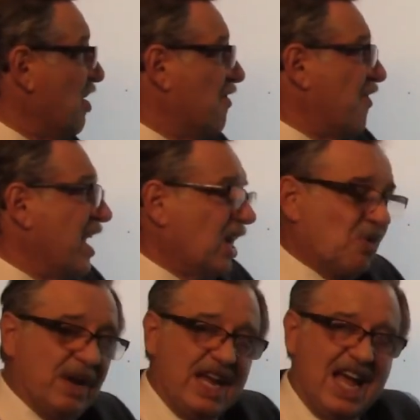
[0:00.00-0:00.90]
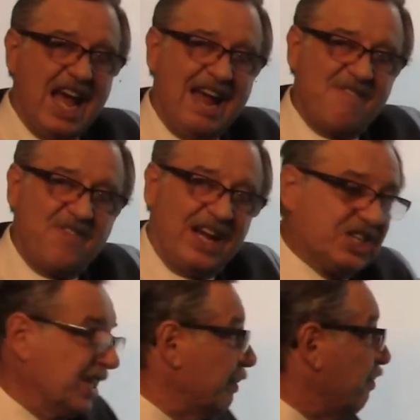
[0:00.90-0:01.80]
fakery, and
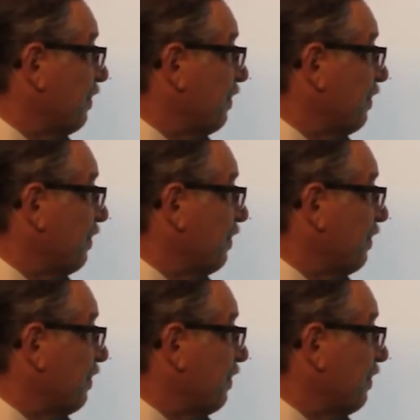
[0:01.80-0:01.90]
fiction.